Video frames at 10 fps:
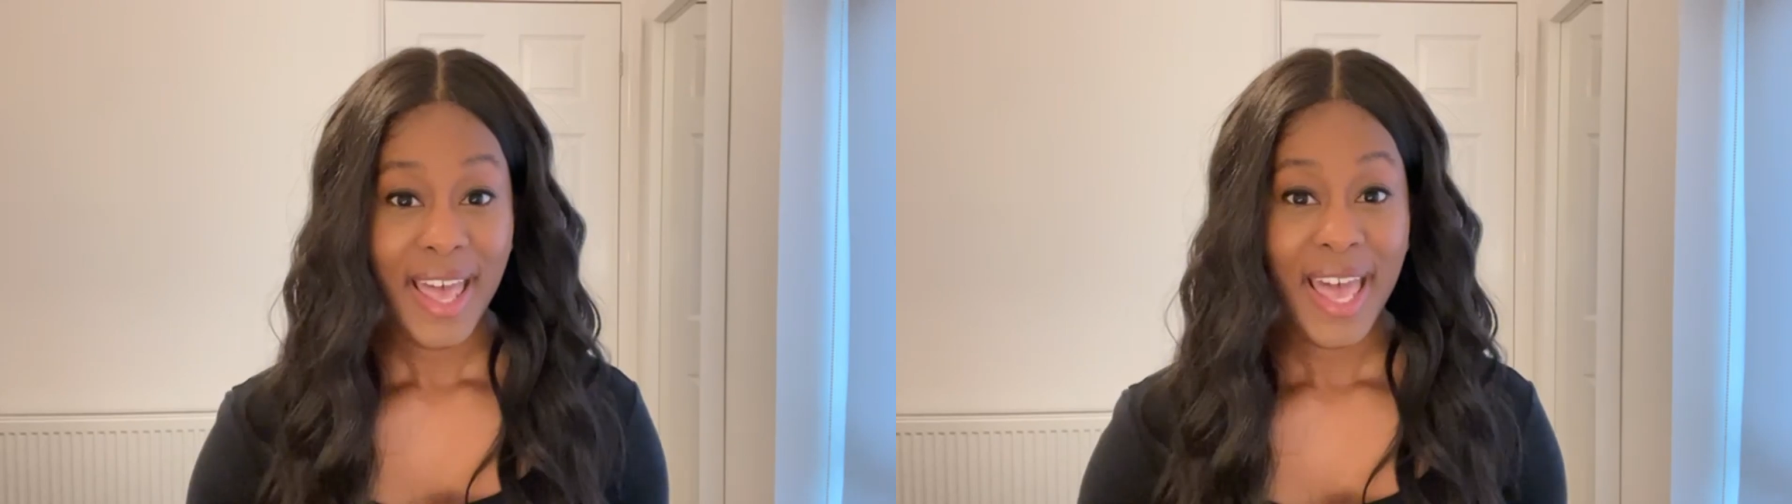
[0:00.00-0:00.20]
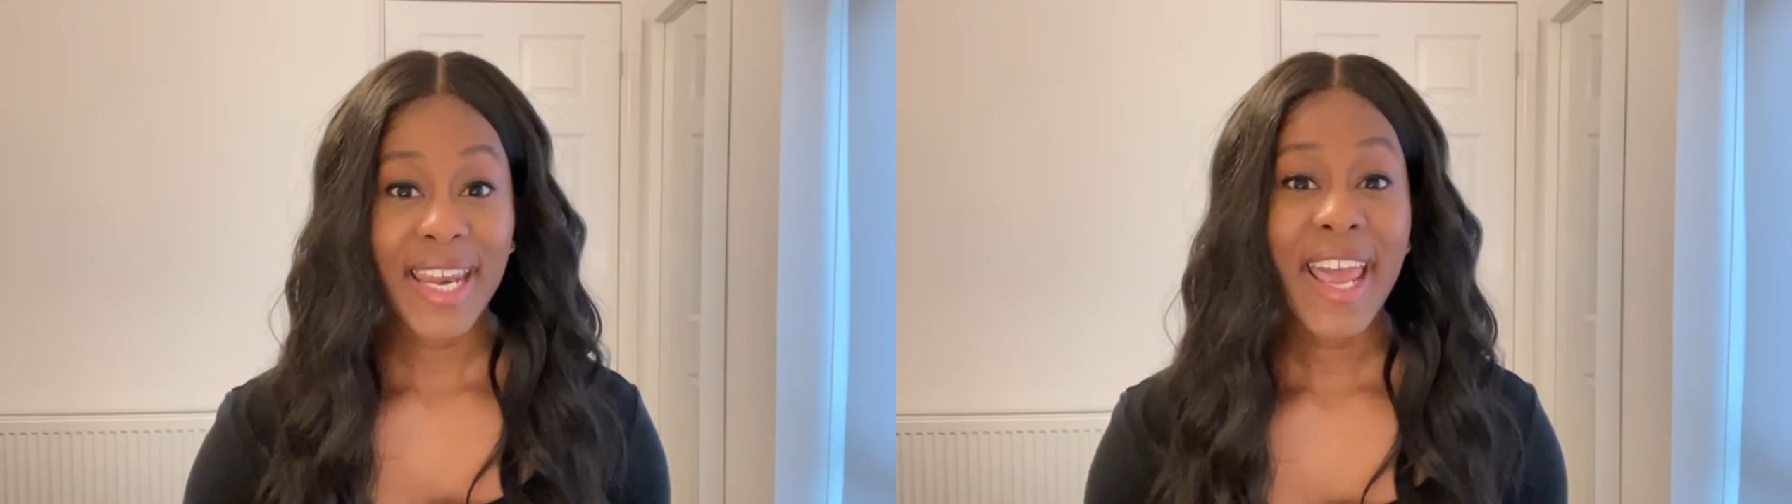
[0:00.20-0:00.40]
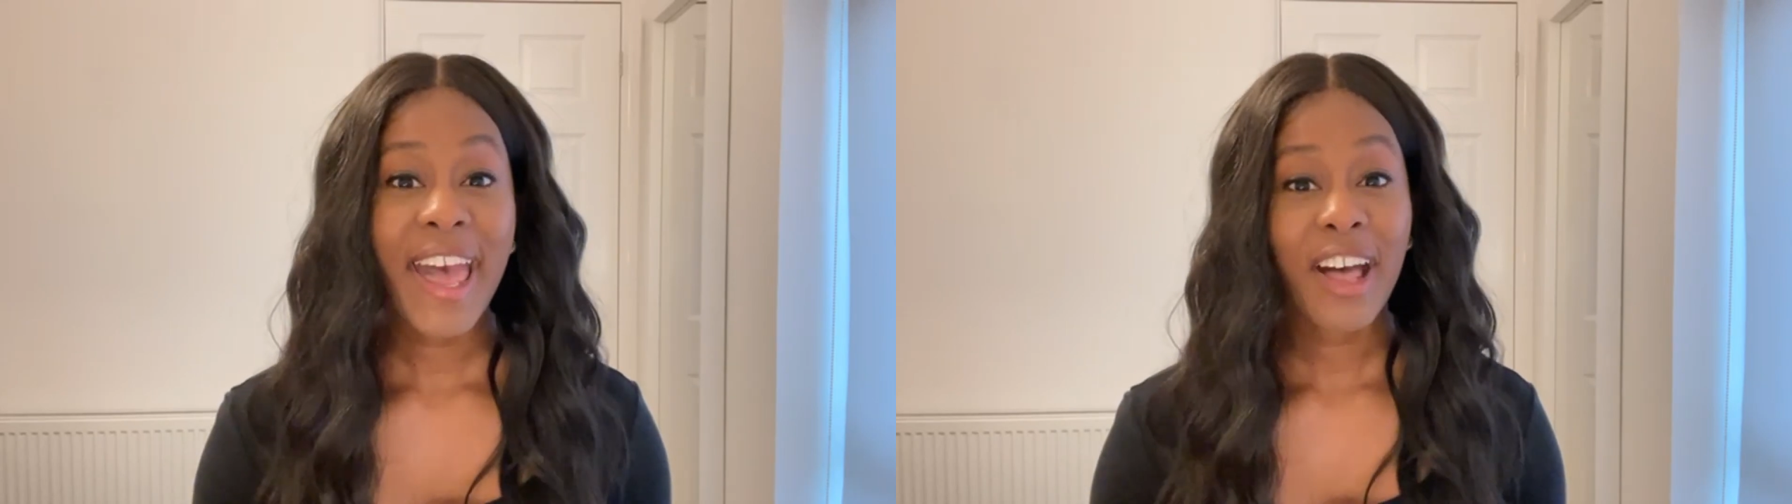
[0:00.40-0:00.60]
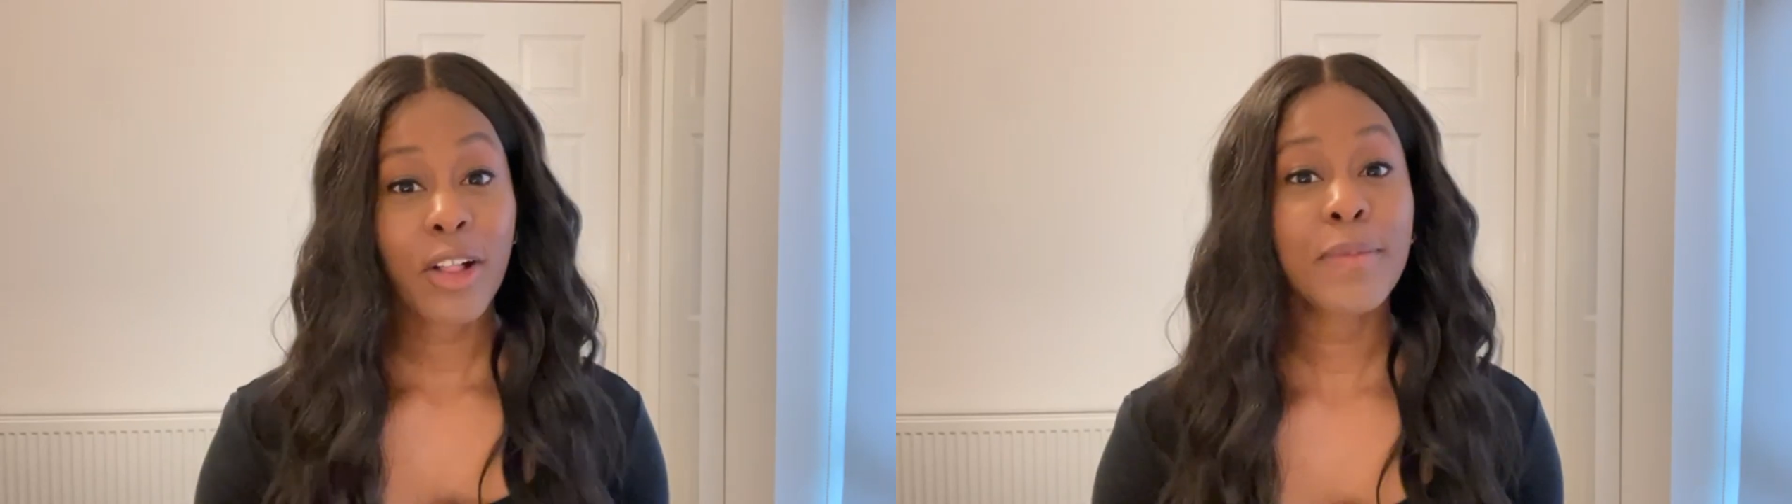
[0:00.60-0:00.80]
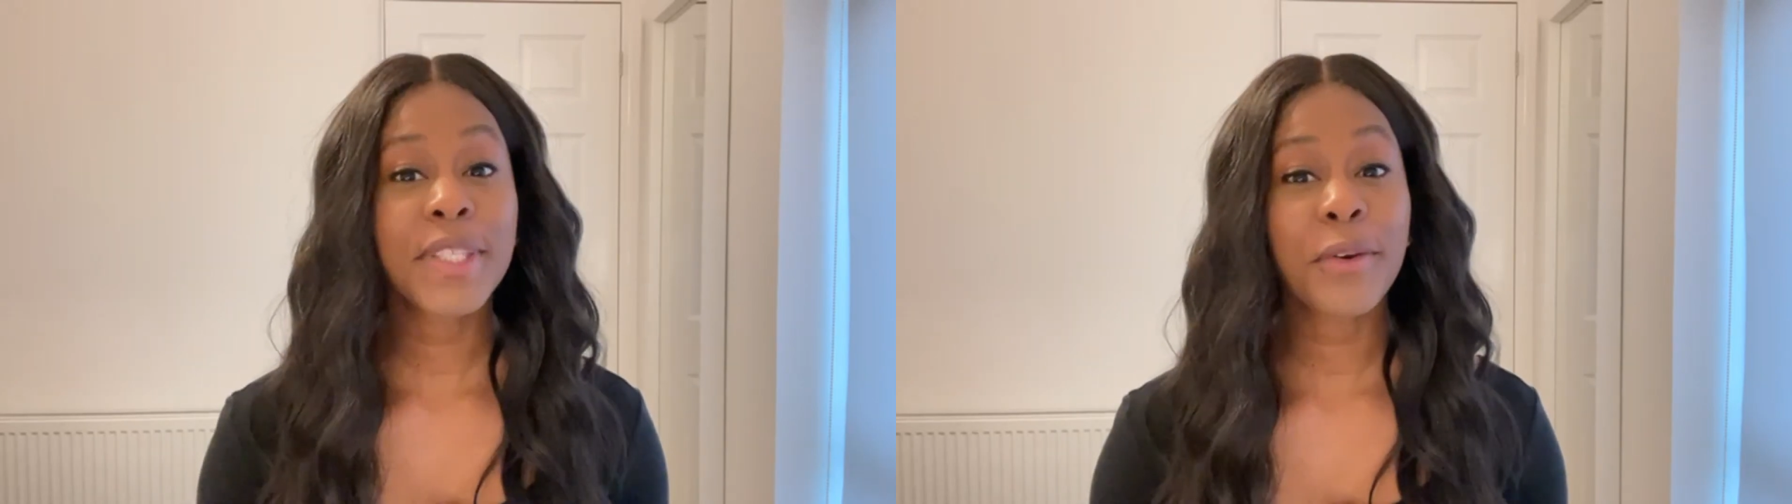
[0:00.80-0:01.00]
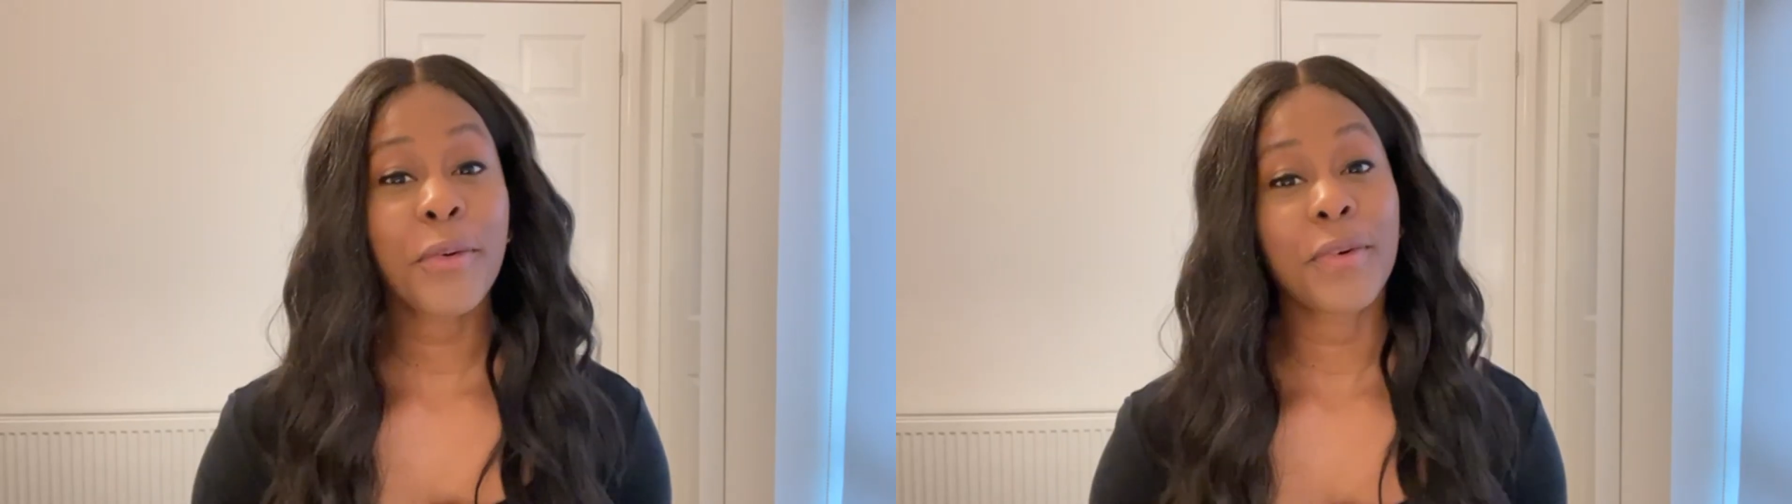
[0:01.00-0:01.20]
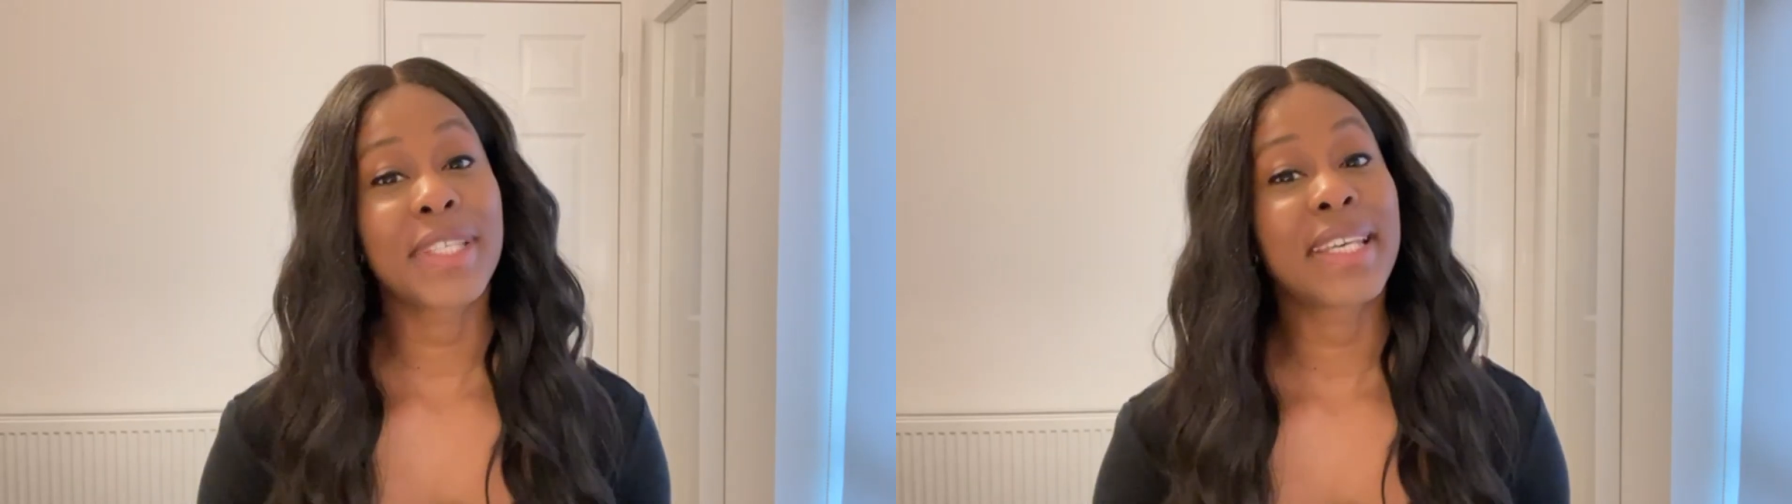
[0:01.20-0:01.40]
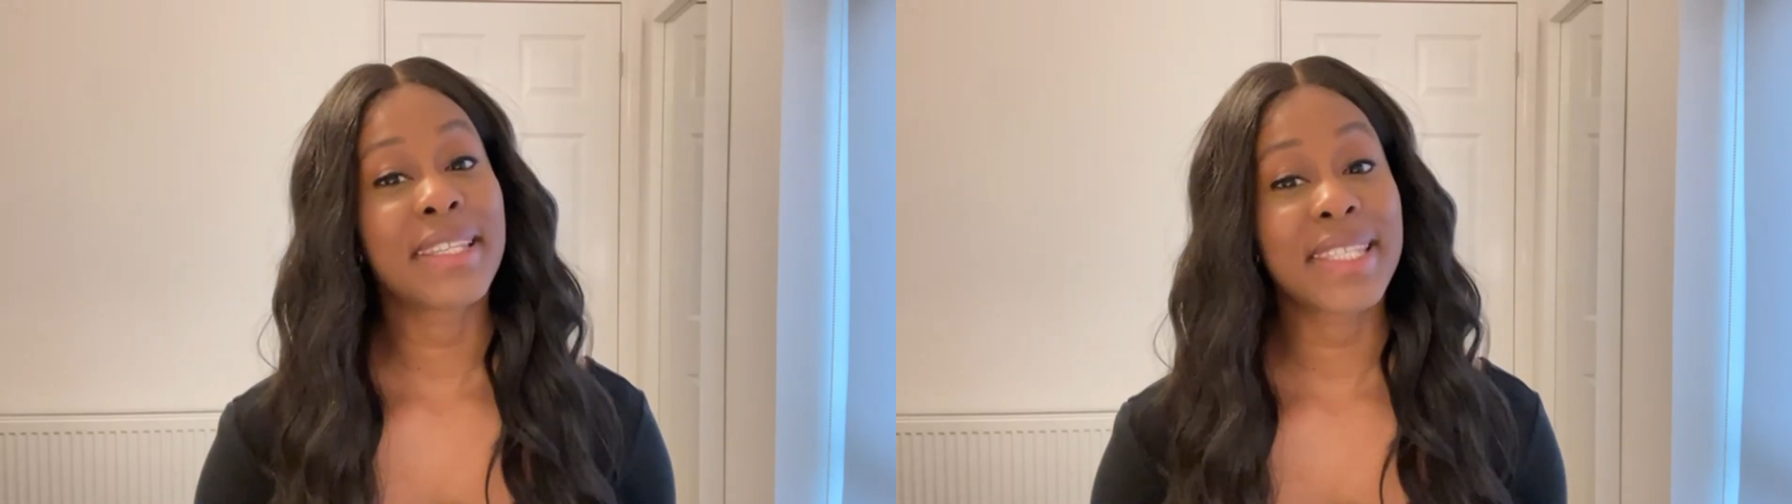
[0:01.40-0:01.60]
And it helps your
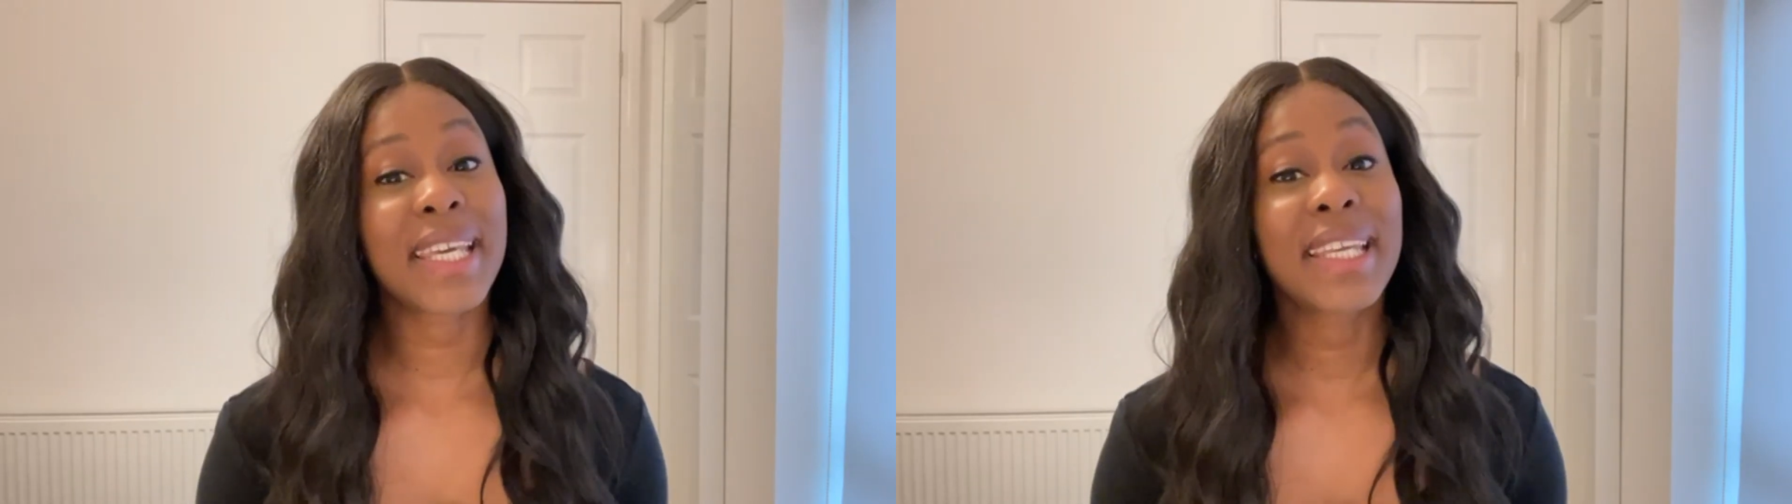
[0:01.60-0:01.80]
audience